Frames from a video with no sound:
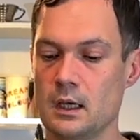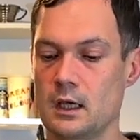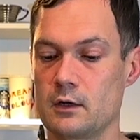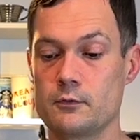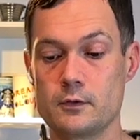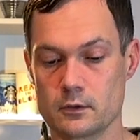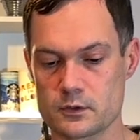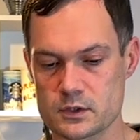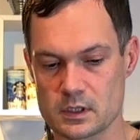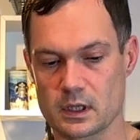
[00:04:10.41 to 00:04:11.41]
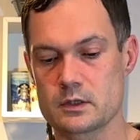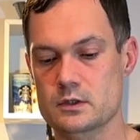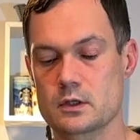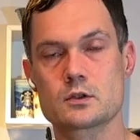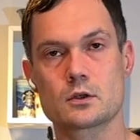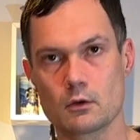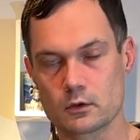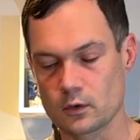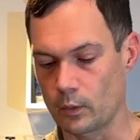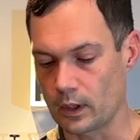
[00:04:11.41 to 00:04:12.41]
It feels nice, it's good
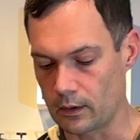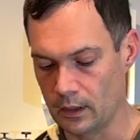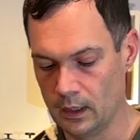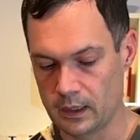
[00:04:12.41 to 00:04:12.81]
to wear,